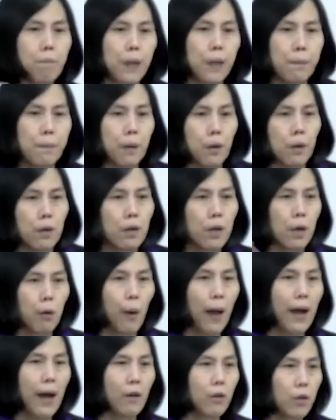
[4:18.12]
people
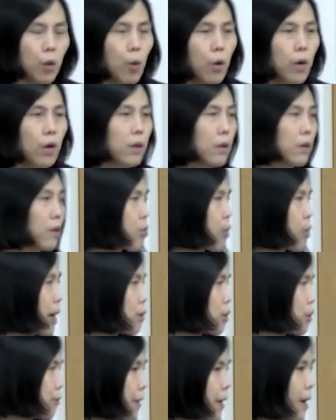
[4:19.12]
around the world try
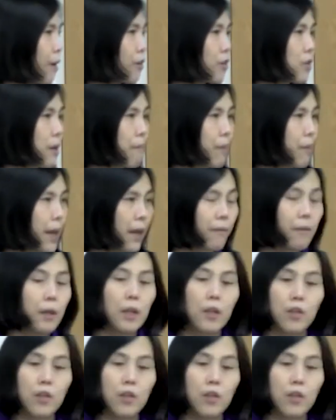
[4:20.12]
to figure out something.